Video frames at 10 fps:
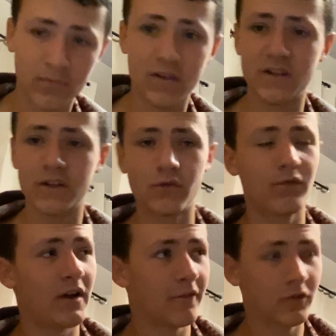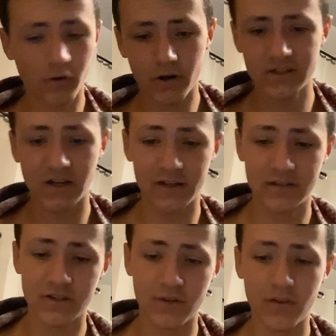6:05, go outside,
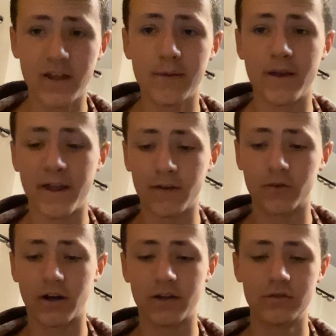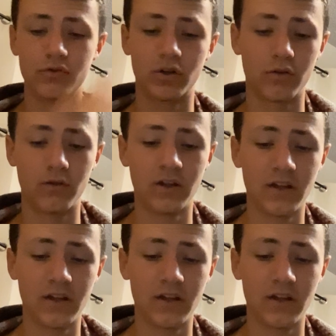sunlight, and gratitude journal.